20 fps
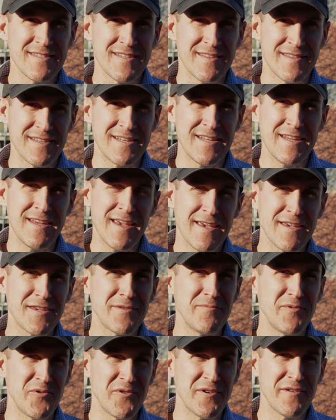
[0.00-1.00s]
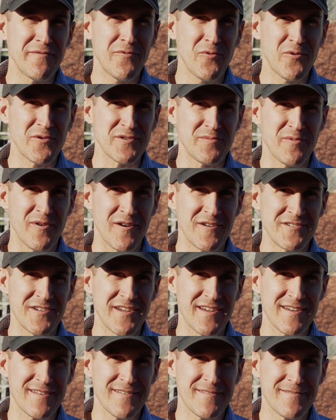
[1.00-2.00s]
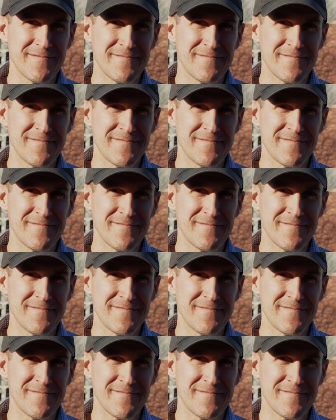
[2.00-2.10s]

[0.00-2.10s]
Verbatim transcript: to the TA Community Forest Project.